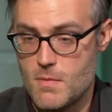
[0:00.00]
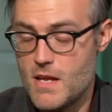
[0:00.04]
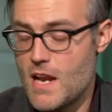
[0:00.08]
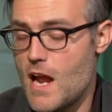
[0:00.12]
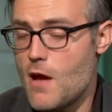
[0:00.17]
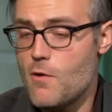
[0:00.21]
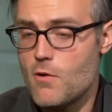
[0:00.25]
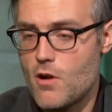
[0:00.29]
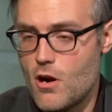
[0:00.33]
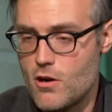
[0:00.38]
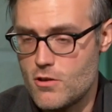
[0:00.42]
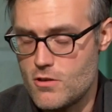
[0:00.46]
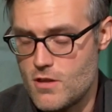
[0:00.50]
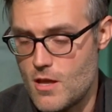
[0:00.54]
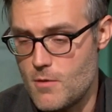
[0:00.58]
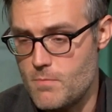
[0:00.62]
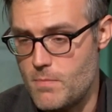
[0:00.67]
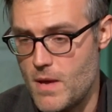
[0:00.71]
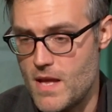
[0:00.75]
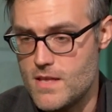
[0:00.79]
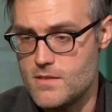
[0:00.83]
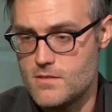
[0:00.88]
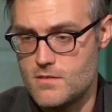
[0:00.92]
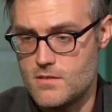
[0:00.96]
And I would argue
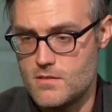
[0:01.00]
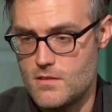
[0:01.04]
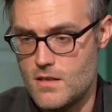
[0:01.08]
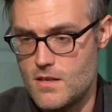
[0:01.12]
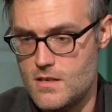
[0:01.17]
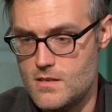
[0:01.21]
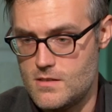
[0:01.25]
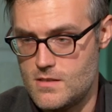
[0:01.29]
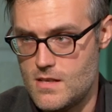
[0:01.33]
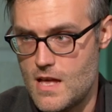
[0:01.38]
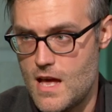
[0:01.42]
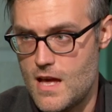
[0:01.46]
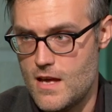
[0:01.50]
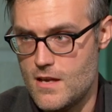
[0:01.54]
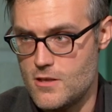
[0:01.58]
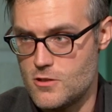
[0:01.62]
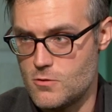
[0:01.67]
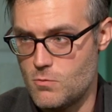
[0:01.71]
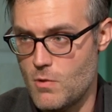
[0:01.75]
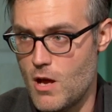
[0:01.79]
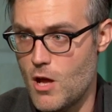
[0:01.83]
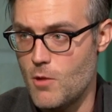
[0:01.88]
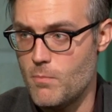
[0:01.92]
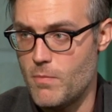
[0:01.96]
that Ben's is that
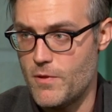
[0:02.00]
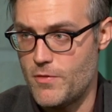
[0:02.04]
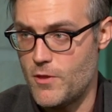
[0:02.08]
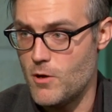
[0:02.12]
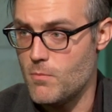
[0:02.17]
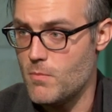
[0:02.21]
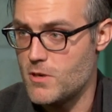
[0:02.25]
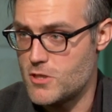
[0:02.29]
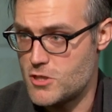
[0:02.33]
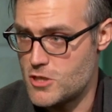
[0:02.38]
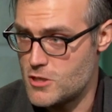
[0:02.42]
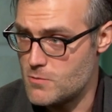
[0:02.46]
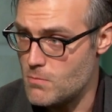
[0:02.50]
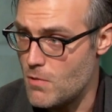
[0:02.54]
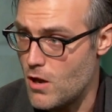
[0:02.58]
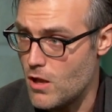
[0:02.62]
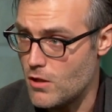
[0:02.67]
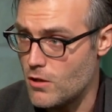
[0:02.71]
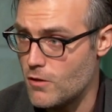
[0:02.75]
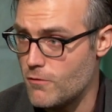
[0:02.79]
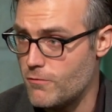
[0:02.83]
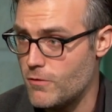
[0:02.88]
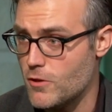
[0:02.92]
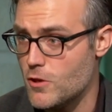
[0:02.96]
as well, but they're much
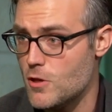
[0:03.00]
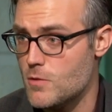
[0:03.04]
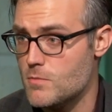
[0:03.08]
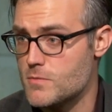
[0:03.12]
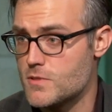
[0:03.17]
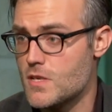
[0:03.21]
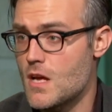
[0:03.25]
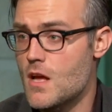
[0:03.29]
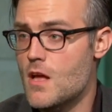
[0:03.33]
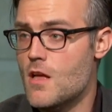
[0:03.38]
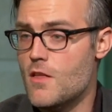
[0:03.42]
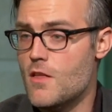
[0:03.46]
smaller films.